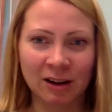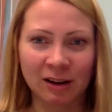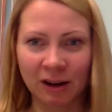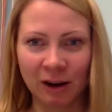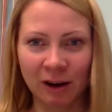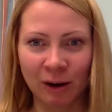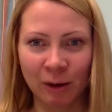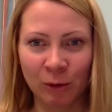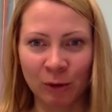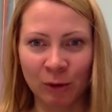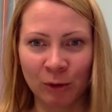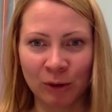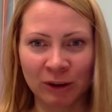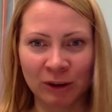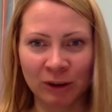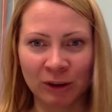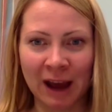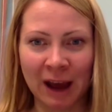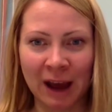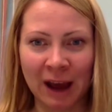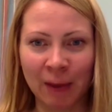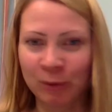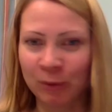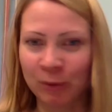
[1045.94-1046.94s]
within an
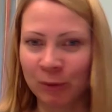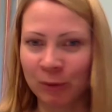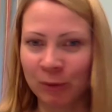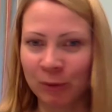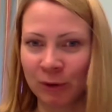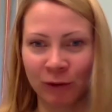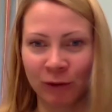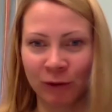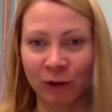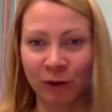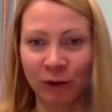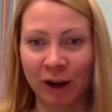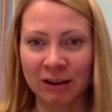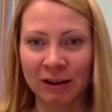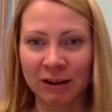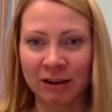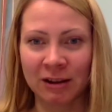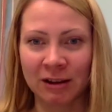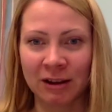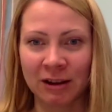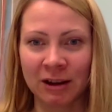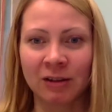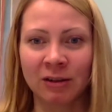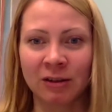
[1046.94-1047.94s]
app rather
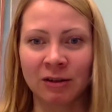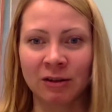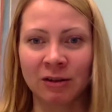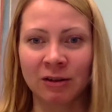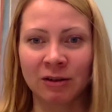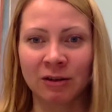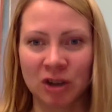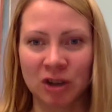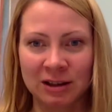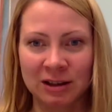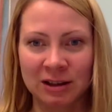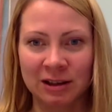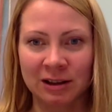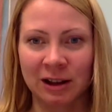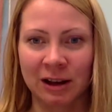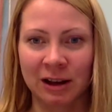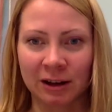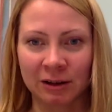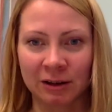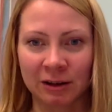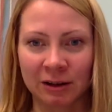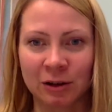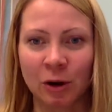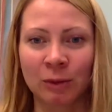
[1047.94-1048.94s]
than just like
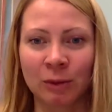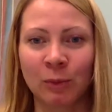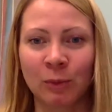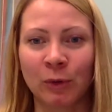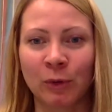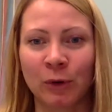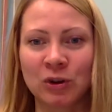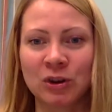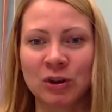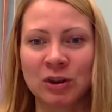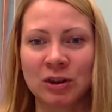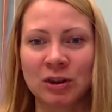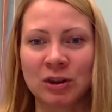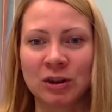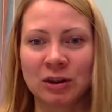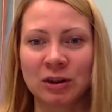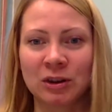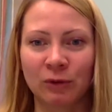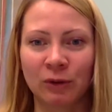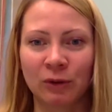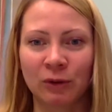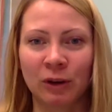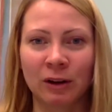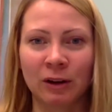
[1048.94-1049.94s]
a talking
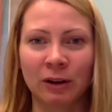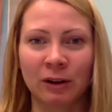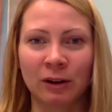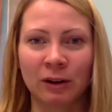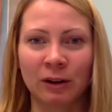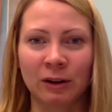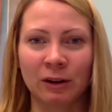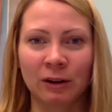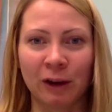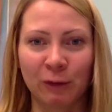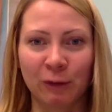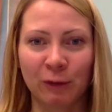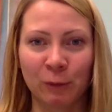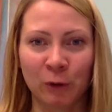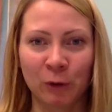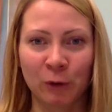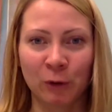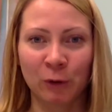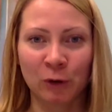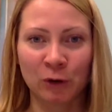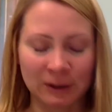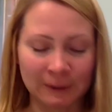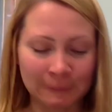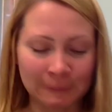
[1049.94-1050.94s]
person, live
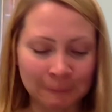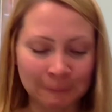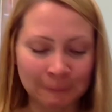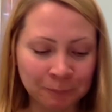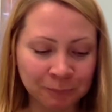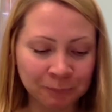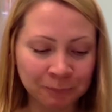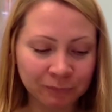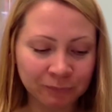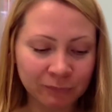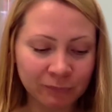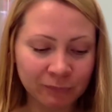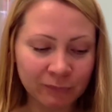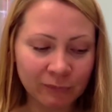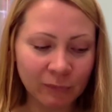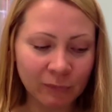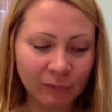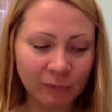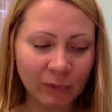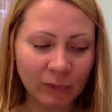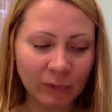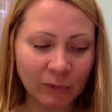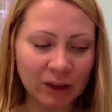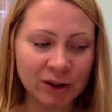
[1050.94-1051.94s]
person.
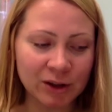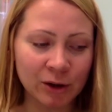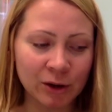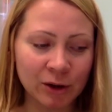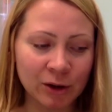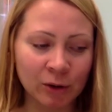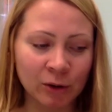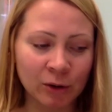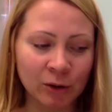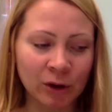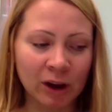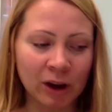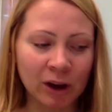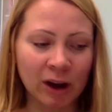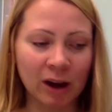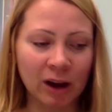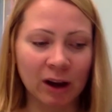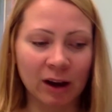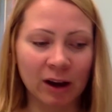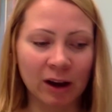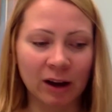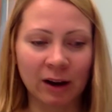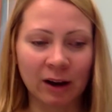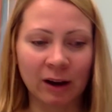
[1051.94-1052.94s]
So
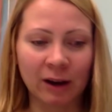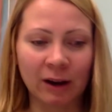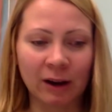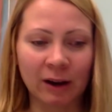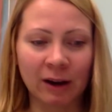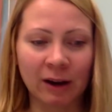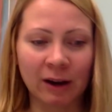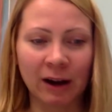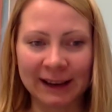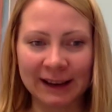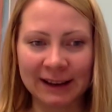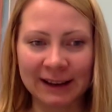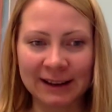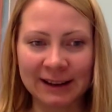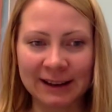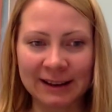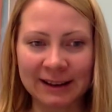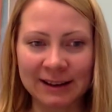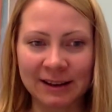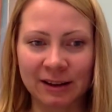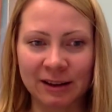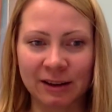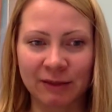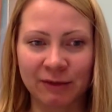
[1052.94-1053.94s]
I guess
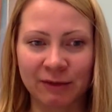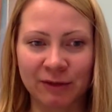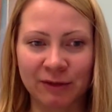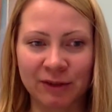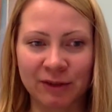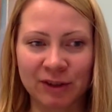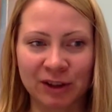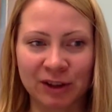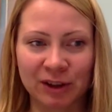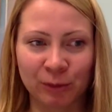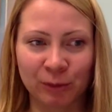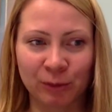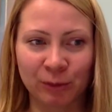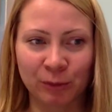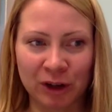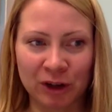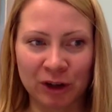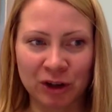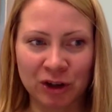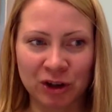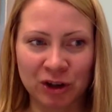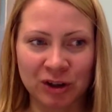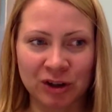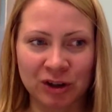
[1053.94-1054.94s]
that the physical
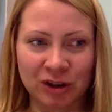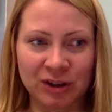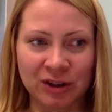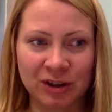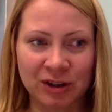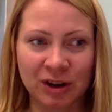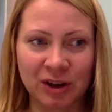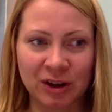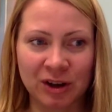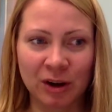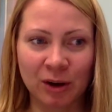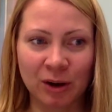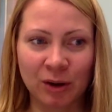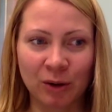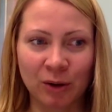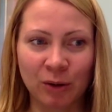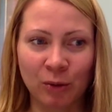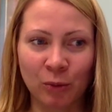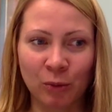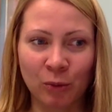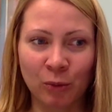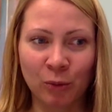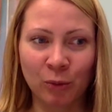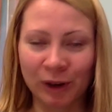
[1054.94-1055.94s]
branches
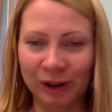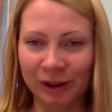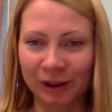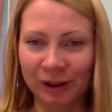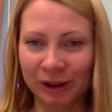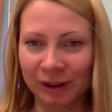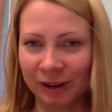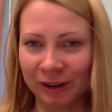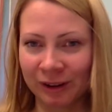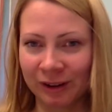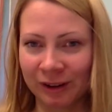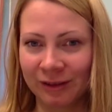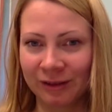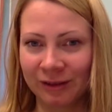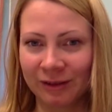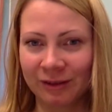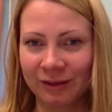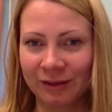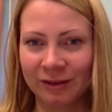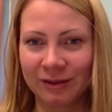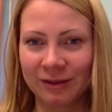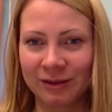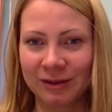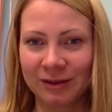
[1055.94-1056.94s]
will
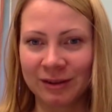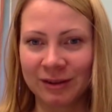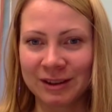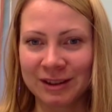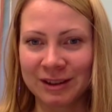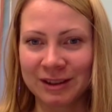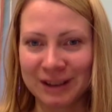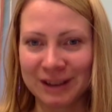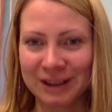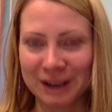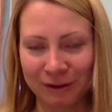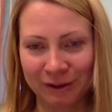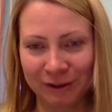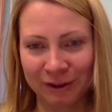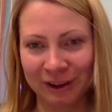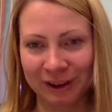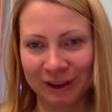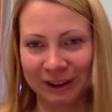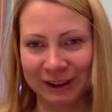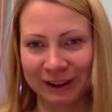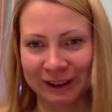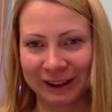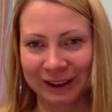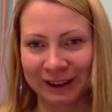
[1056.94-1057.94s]

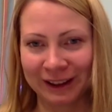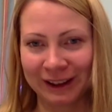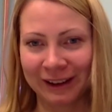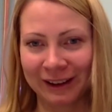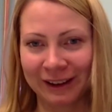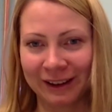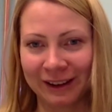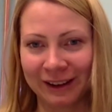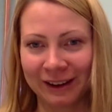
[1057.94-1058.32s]
definitely